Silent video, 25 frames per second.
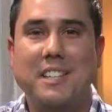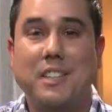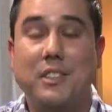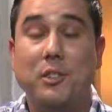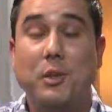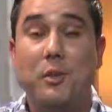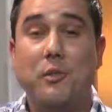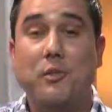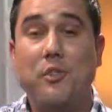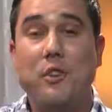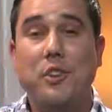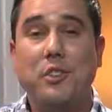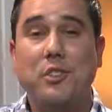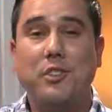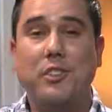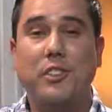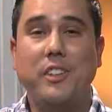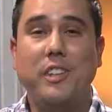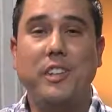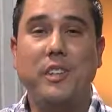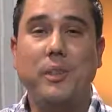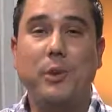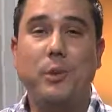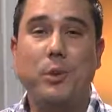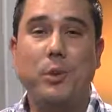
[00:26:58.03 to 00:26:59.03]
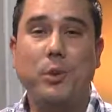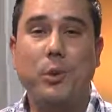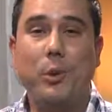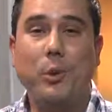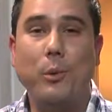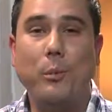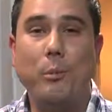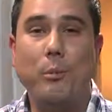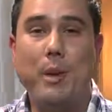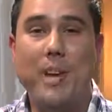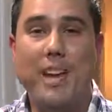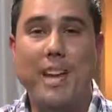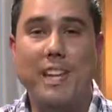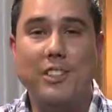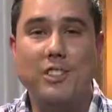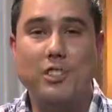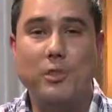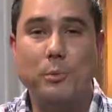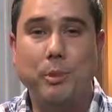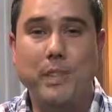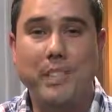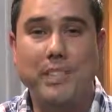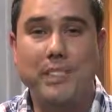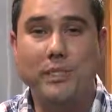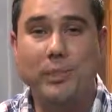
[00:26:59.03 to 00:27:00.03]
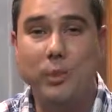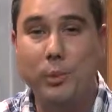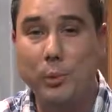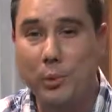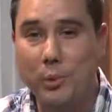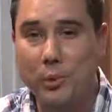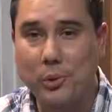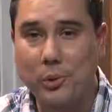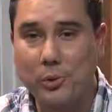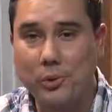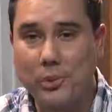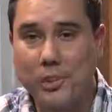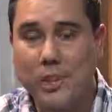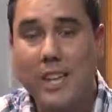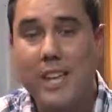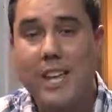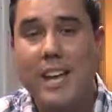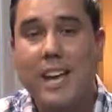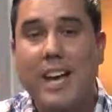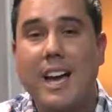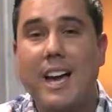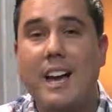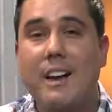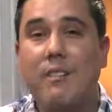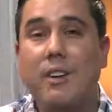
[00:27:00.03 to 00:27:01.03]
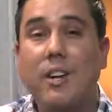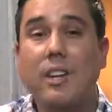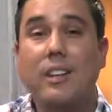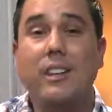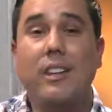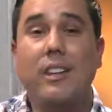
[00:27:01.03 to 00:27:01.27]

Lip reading: So first, the Google PageSpeed tools have a